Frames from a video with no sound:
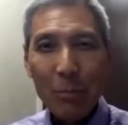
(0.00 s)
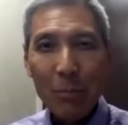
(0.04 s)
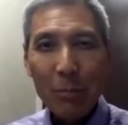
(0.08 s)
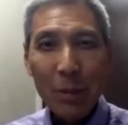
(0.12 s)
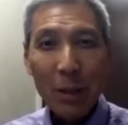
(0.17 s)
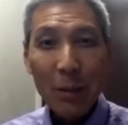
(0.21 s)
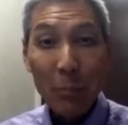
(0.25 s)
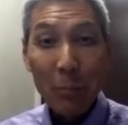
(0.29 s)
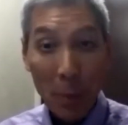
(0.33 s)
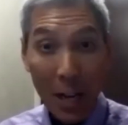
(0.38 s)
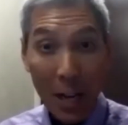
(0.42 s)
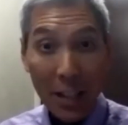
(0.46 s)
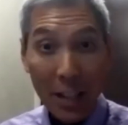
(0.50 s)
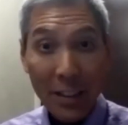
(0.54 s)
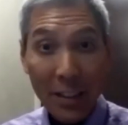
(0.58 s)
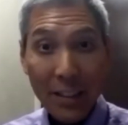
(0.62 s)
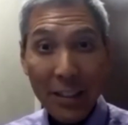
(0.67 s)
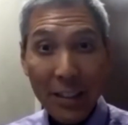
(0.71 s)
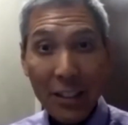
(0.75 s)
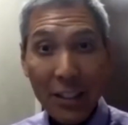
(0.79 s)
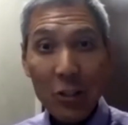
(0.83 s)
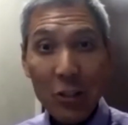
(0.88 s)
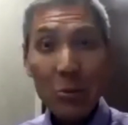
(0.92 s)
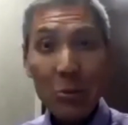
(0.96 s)
month,
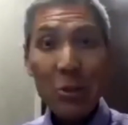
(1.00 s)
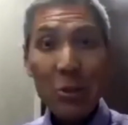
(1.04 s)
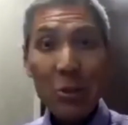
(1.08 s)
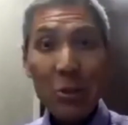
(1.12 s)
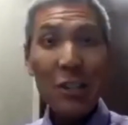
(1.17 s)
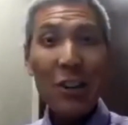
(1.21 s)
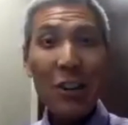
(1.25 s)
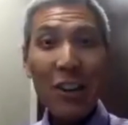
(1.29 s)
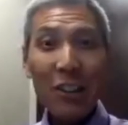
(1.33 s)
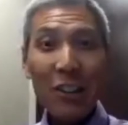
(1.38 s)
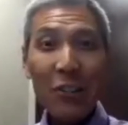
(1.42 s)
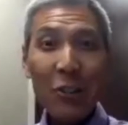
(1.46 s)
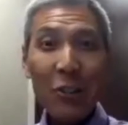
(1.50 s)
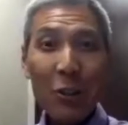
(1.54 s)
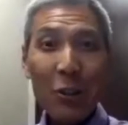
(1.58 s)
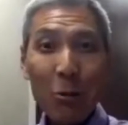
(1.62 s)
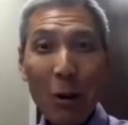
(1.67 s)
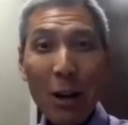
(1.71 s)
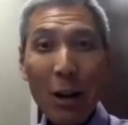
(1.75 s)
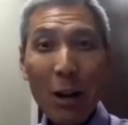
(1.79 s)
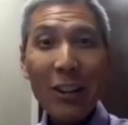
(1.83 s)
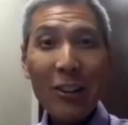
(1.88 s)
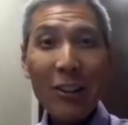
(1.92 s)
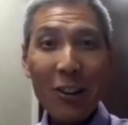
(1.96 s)
and you see all your
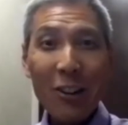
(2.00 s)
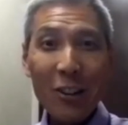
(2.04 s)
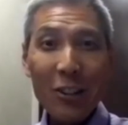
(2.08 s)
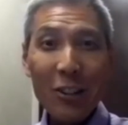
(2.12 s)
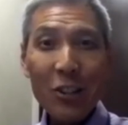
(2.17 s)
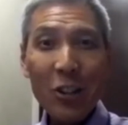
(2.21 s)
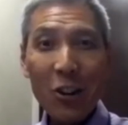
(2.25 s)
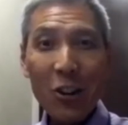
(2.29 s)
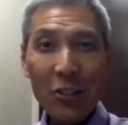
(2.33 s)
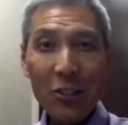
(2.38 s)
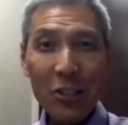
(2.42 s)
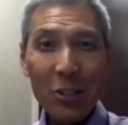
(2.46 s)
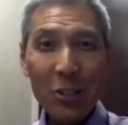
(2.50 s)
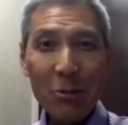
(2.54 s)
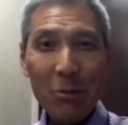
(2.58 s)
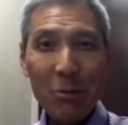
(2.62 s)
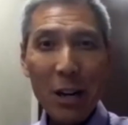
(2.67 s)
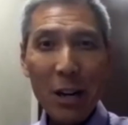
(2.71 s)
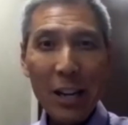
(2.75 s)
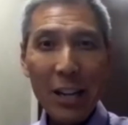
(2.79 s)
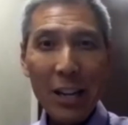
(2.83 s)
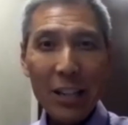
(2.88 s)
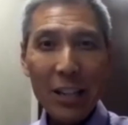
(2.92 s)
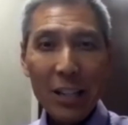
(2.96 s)
credit card charges,
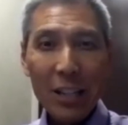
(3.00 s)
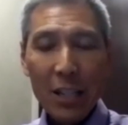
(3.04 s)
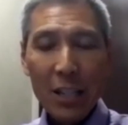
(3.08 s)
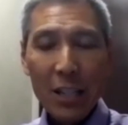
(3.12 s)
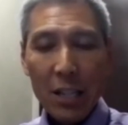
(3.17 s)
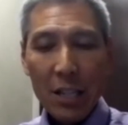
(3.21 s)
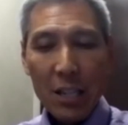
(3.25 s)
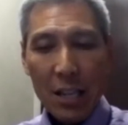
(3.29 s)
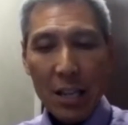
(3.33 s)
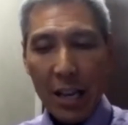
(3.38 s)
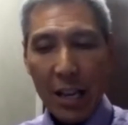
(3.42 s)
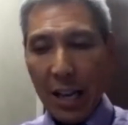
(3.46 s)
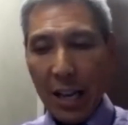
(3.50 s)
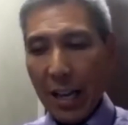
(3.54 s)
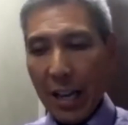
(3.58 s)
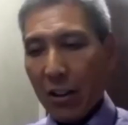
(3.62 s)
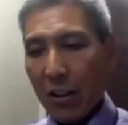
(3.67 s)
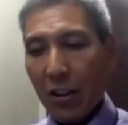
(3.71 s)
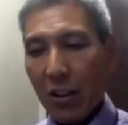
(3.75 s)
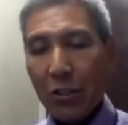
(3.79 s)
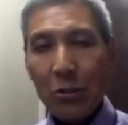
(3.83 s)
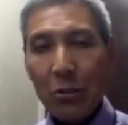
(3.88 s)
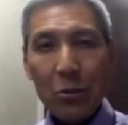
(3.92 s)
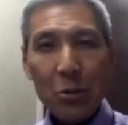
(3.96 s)
right? And all
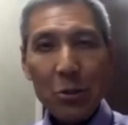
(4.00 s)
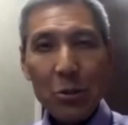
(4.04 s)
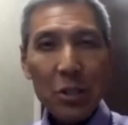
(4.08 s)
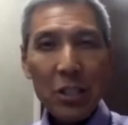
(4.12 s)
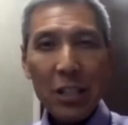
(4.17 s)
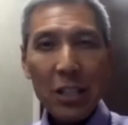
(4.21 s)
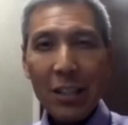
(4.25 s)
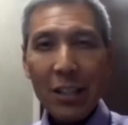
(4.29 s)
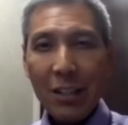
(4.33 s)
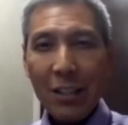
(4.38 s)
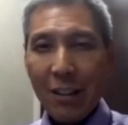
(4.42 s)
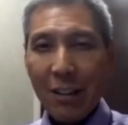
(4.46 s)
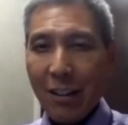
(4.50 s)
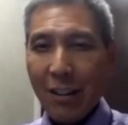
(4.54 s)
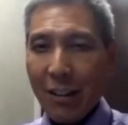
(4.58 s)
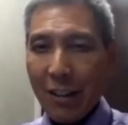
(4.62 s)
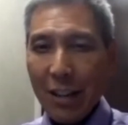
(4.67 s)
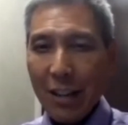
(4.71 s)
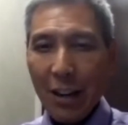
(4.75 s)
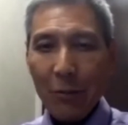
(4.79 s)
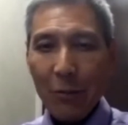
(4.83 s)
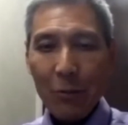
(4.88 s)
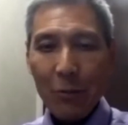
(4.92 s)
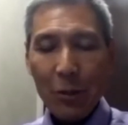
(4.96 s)
you see on
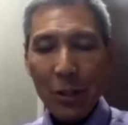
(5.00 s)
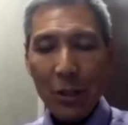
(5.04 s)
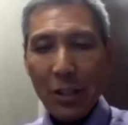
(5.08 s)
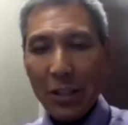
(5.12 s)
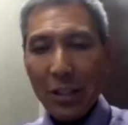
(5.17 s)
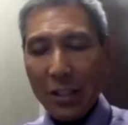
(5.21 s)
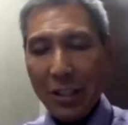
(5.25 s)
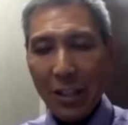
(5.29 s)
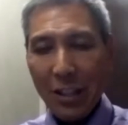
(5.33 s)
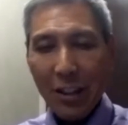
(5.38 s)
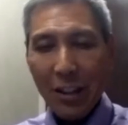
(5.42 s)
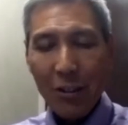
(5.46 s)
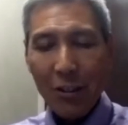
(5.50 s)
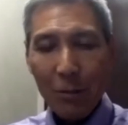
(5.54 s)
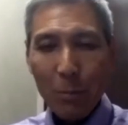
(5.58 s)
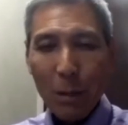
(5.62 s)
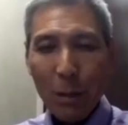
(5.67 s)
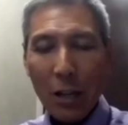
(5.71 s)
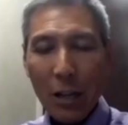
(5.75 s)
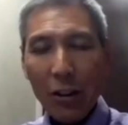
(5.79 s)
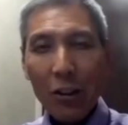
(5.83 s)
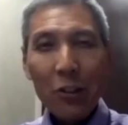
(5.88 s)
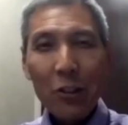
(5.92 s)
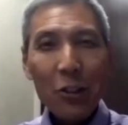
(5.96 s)
about
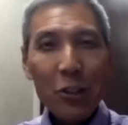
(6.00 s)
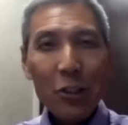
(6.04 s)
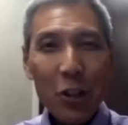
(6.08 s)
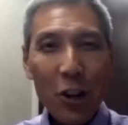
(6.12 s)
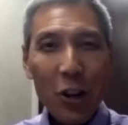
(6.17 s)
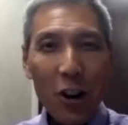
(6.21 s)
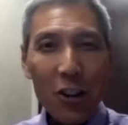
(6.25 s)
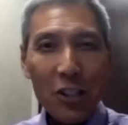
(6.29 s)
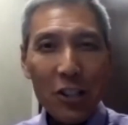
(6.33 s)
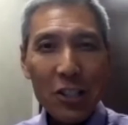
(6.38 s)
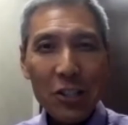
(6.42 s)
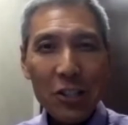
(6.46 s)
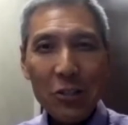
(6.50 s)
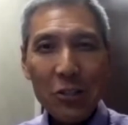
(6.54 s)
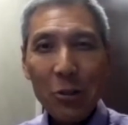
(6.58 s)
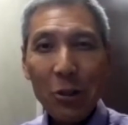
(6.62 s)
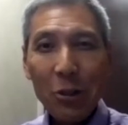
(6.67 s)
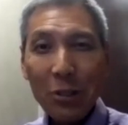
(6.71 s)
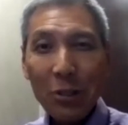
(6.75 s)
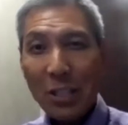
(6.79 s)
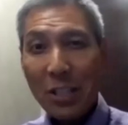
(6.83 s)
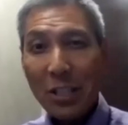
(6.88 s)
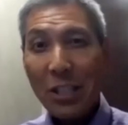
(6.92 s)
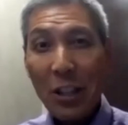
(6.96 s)
all your charges, you
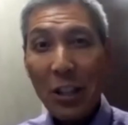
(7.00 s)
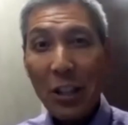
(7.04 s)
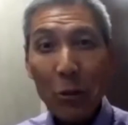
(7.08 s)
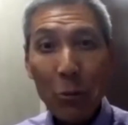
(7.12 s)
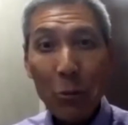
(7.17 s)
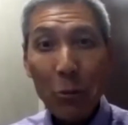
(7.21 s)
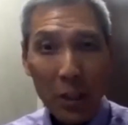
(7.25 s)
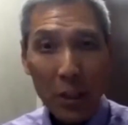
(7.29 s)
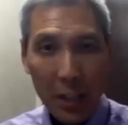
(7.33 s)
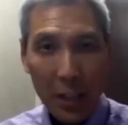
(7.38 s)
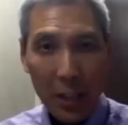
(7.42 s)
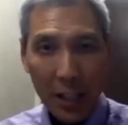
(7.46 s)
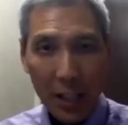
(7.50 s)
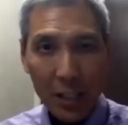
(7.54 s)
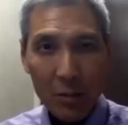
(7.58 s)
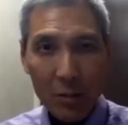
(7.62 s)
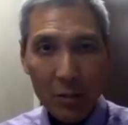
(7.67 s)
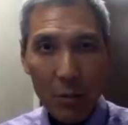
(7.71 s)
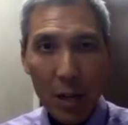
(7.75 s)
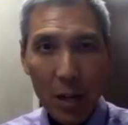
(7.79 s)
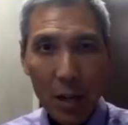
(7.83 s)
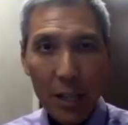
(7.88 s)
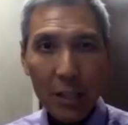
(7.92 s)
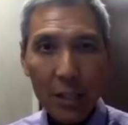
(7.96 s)
only see 3 things,
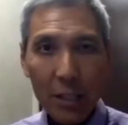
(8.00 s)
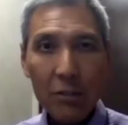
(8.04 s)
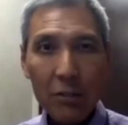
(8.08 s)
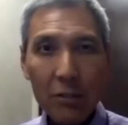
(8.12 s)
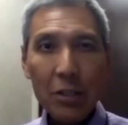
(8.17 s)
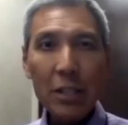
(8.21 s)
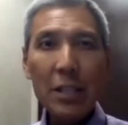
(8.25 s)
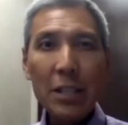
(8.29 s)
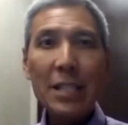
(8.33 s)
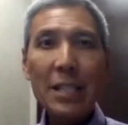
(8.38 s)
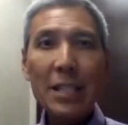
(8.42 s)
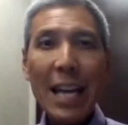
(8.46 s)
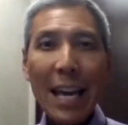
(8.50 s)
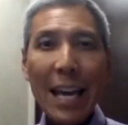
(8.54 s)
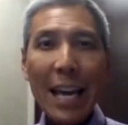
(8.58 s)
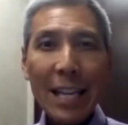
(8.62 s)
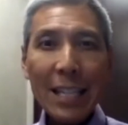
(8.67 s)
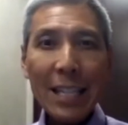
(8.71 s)
right? You see the date,